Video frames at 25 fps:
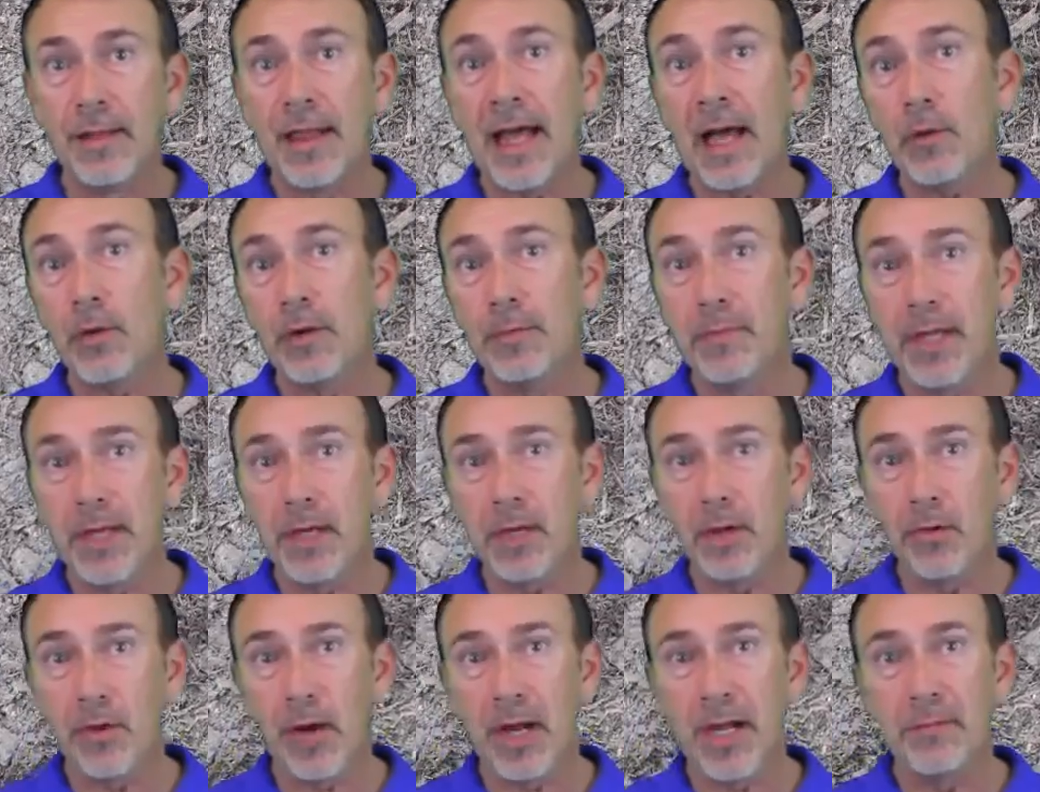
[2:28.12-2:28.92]
that would be a
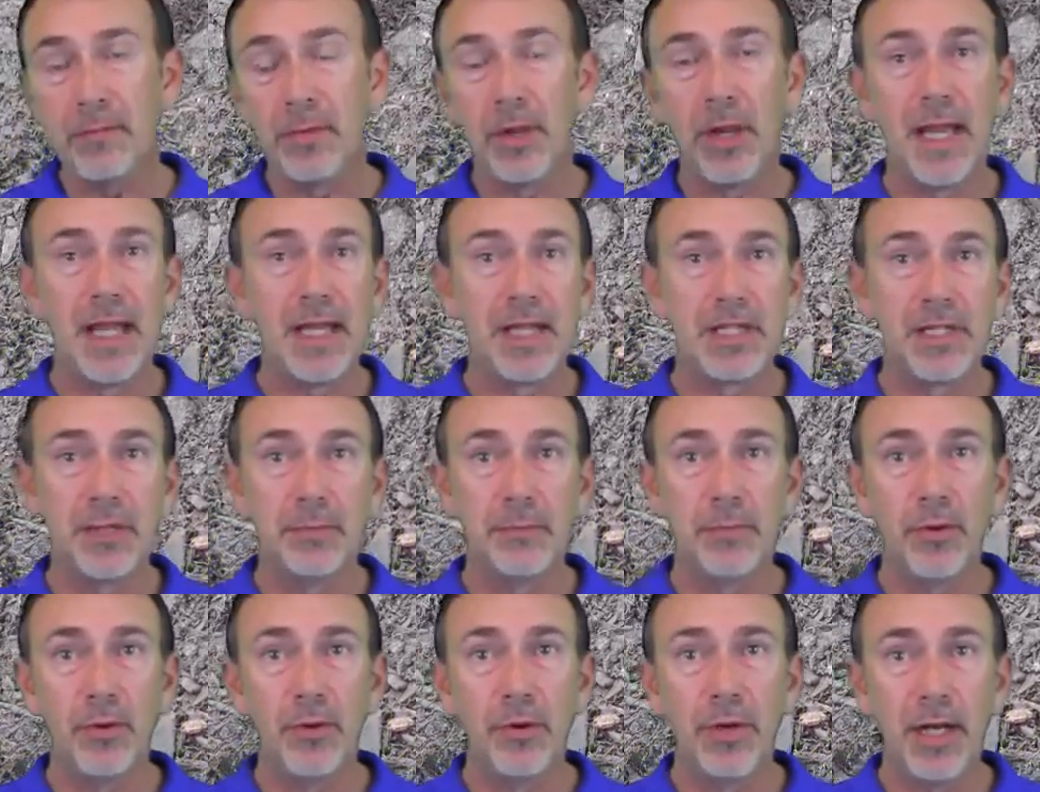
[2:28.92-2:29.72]
great place to
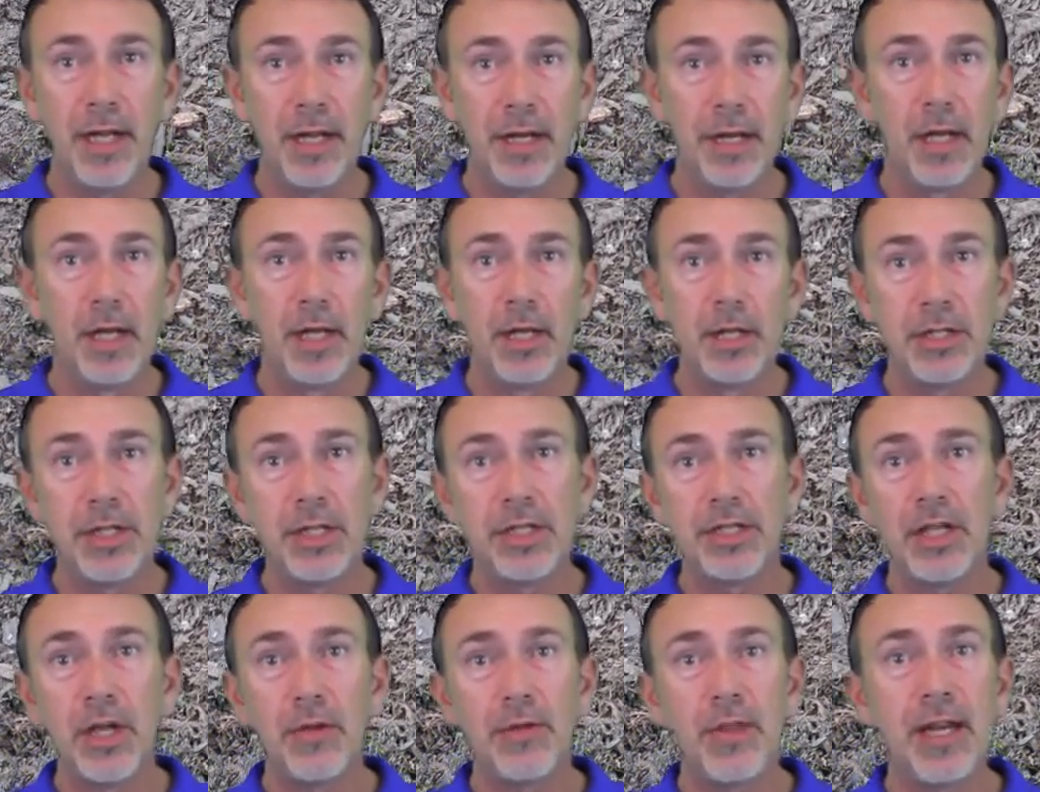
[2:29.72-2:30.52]
put it
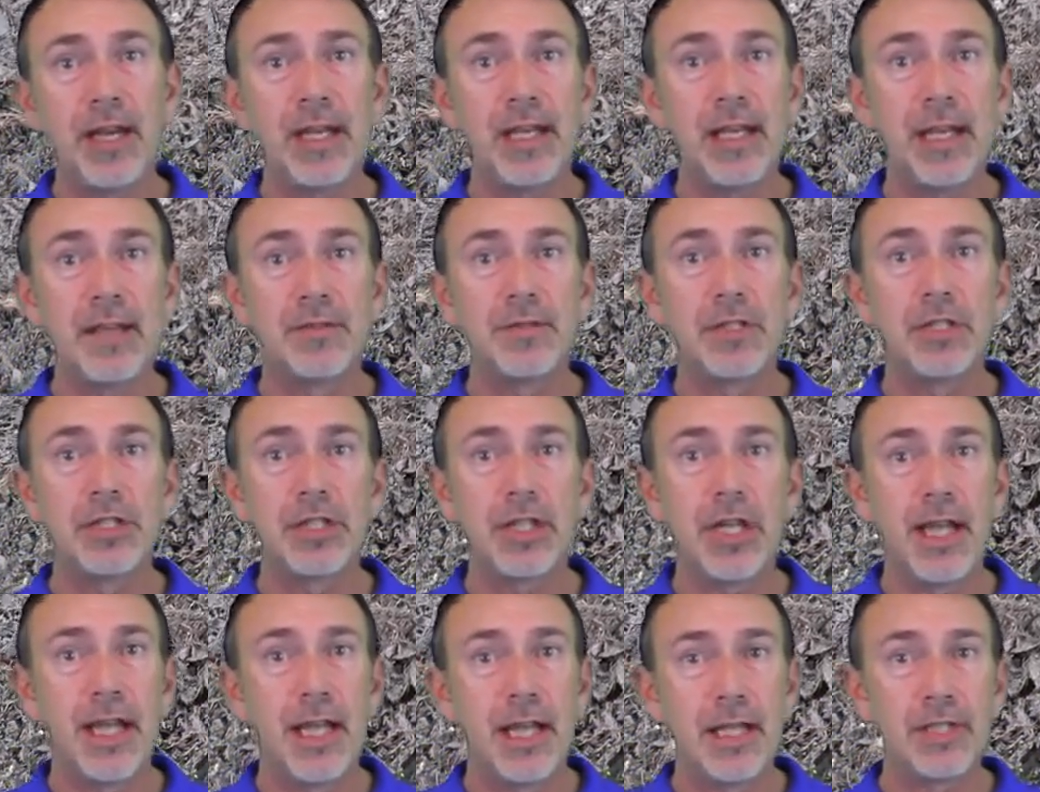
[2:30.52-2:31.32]
just so that it gives a
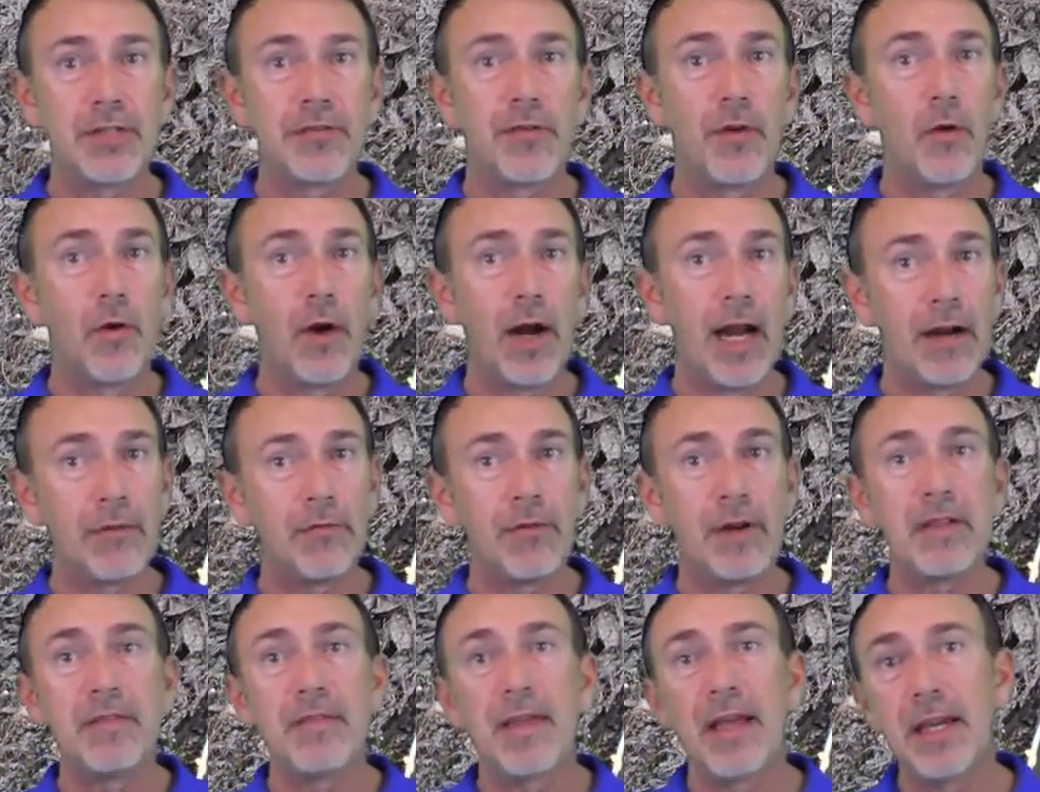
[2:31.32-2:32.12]
chance for
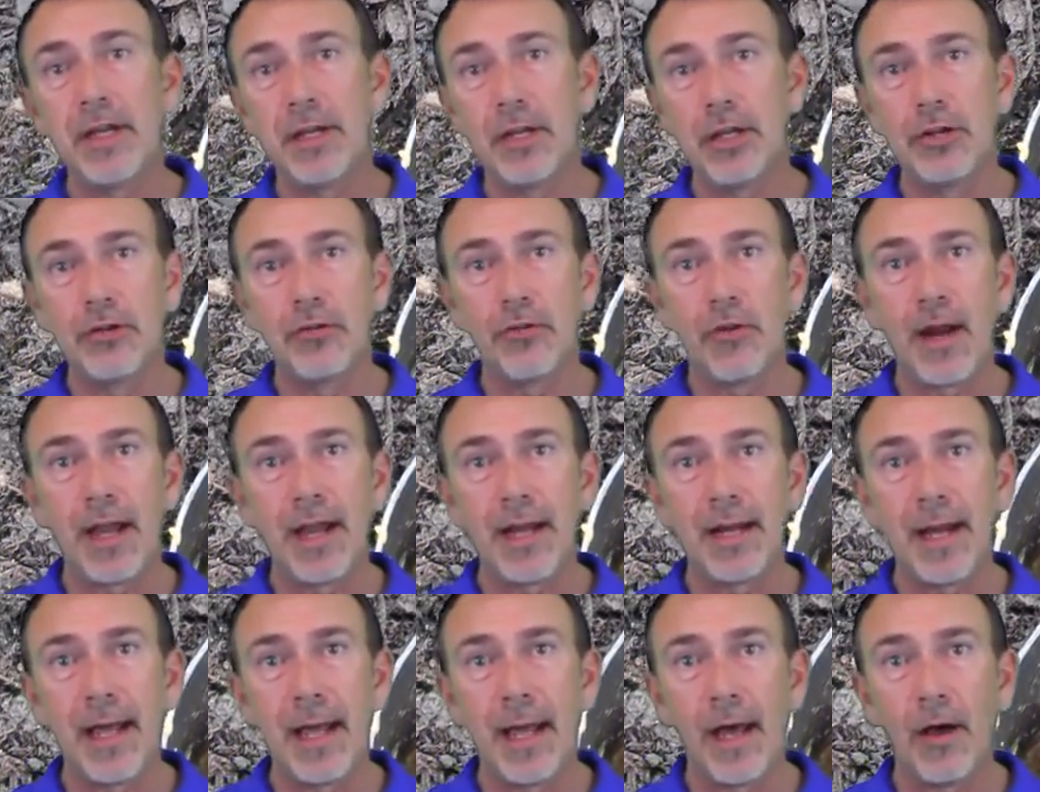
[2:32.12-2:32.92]
everything to
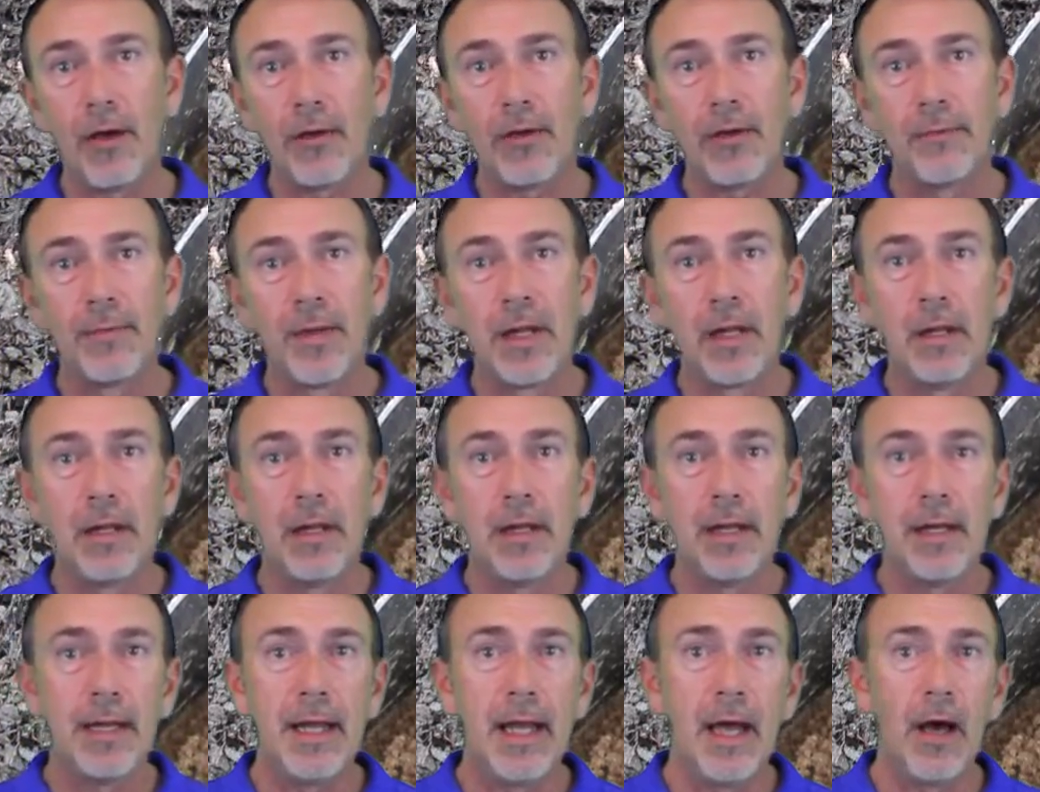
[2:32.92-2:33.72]
drain out.
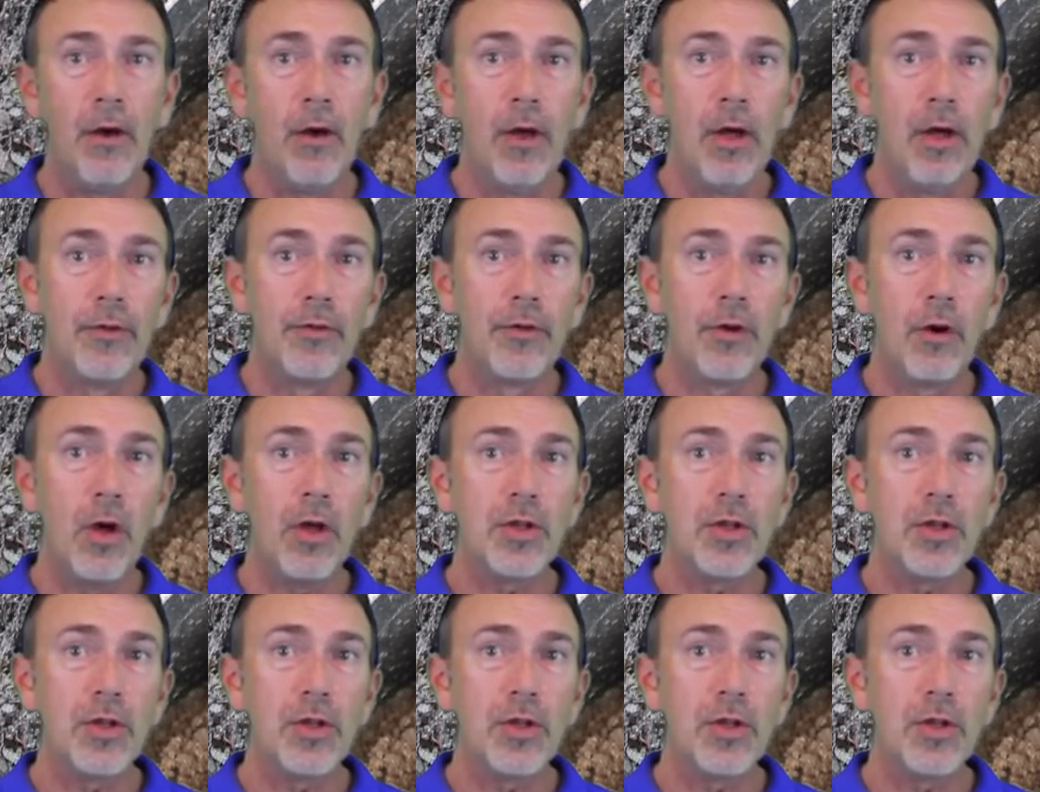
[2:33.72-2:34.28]
Now, there